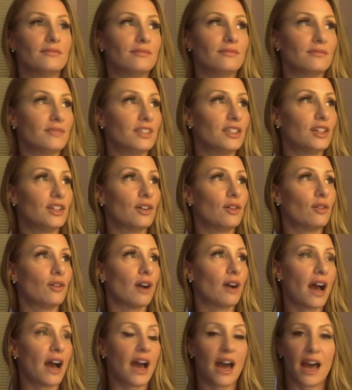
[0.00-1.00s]
you
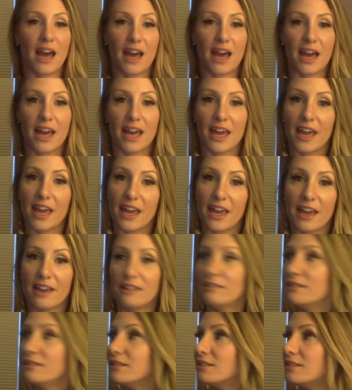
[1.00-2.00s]
know,
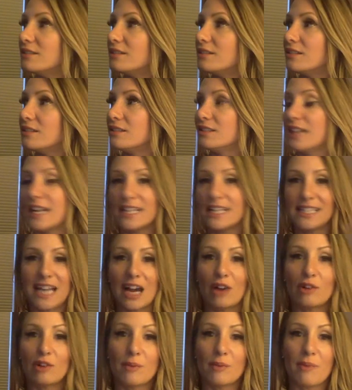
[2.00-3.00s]
I lay
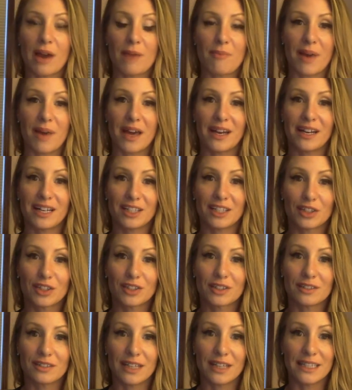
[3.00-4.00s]
down in my bed and I
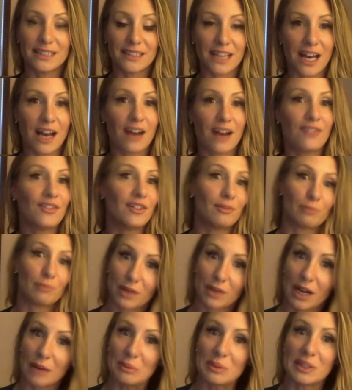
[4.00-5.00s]
turn the lights off,
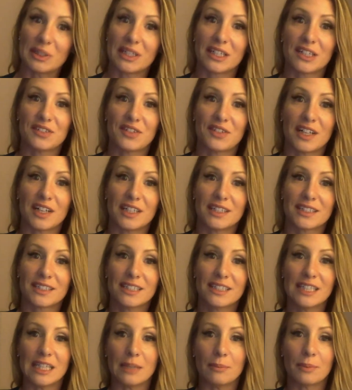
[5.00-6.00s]
probably going to fall
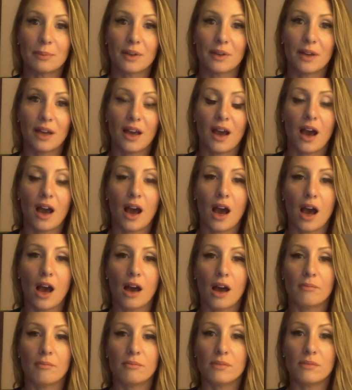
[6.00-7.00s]
asleep.
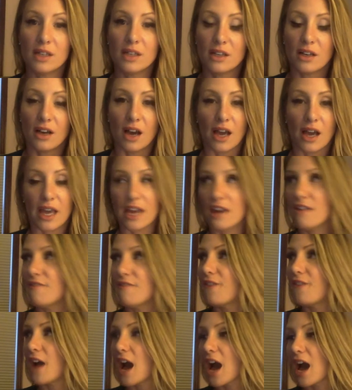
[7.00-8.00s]
Um,
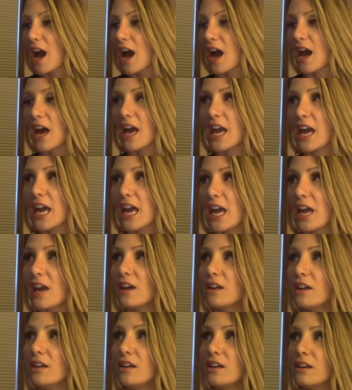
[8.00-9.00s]
if I